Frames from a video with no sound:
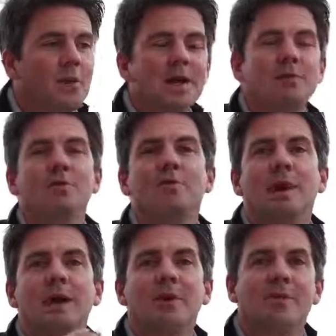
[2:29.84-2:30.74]
When you move
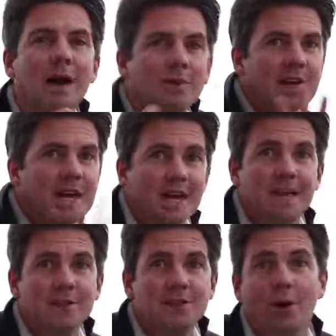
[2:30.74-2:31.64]
money around in
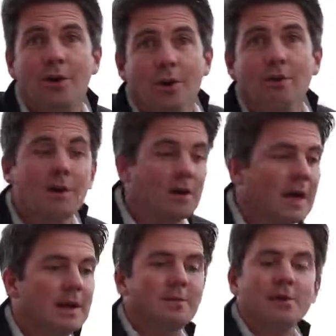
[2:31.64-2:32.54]
Etoro
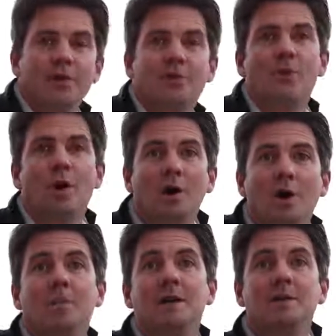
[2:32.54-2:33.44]
and move it from one
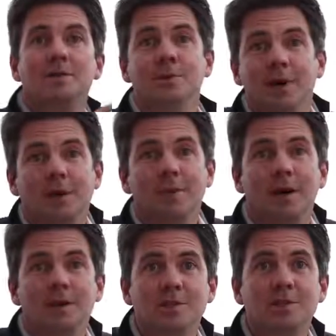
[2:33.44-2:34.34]
copier to another
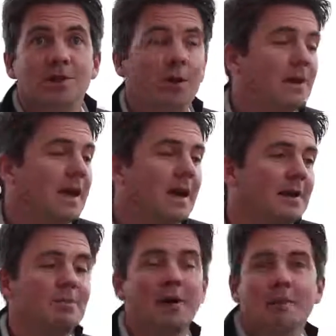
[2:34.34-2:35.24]
person you're copying
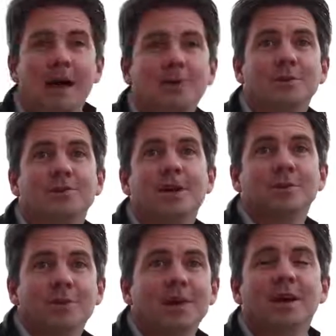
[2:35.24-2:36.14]
and put a manual
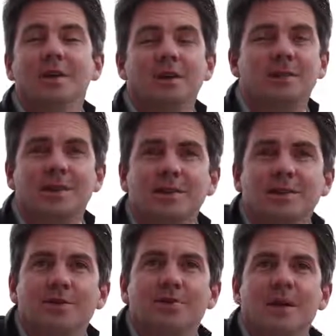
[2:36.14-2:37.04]
trade and there
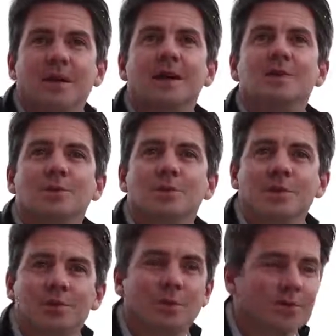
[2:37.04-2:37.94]
isn't a fee, that isn't a
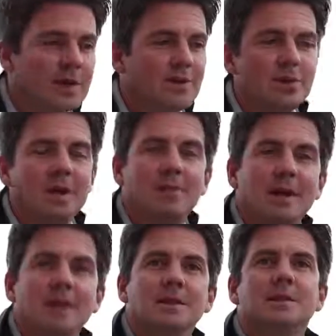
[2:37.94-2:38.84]
withdrawal fee. If you keep
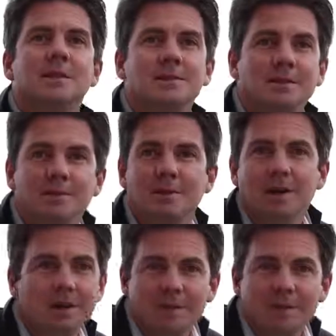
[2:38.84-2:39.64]
it in the system,